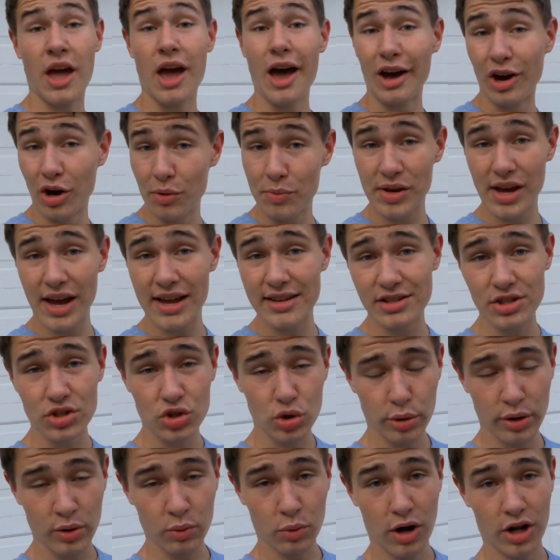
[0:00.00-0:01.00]
I hope you guys
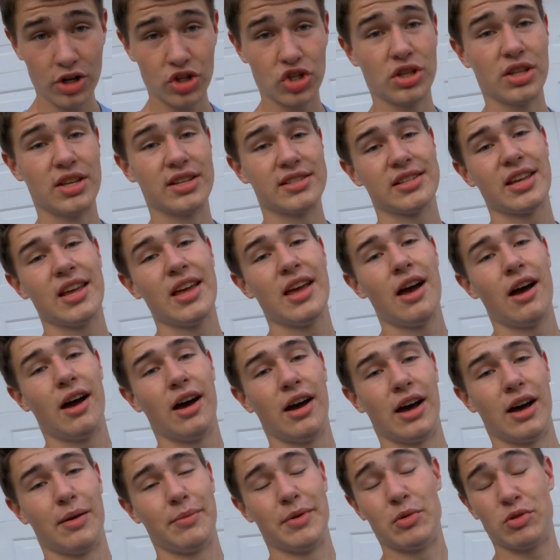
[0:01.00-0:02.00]
enjoyed watching this.
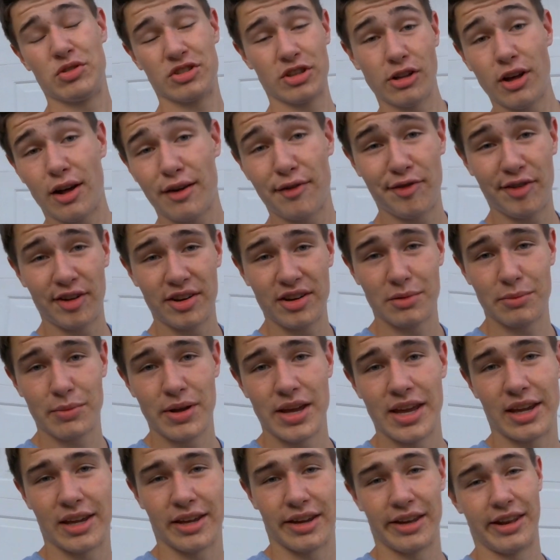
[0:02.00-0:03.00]
It was a lot of fun to
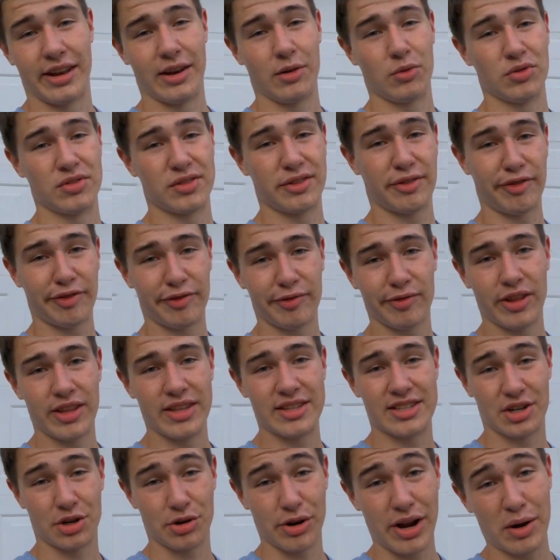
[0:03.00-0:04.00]
make, and
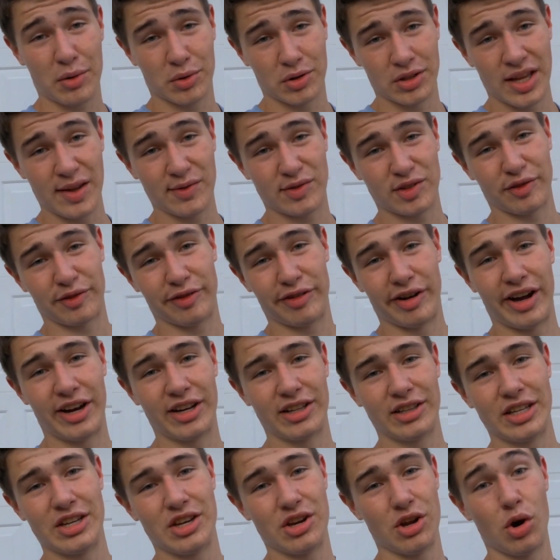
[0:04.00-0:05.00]
it's a great relief to
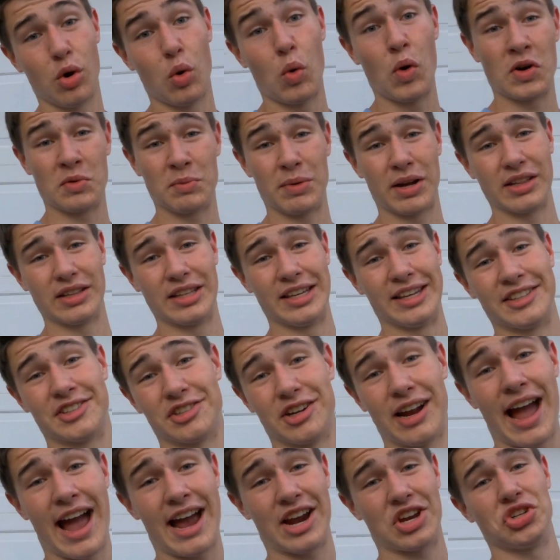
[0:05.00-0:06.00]
finally know where my leaks
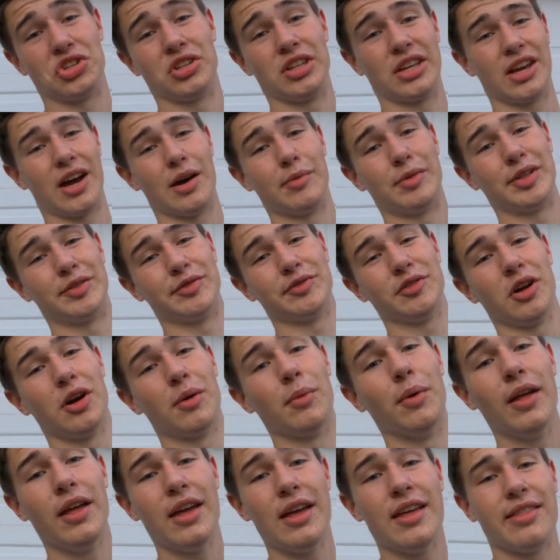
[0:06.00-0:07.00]
are actually coming from.
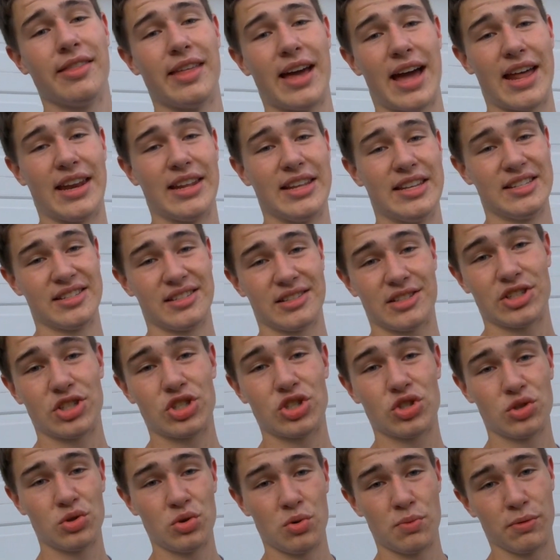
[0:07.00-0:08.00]
That is
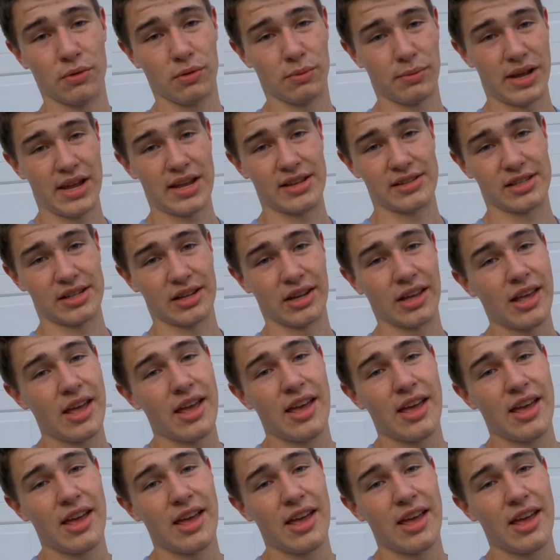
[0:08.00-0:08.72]
super amazing,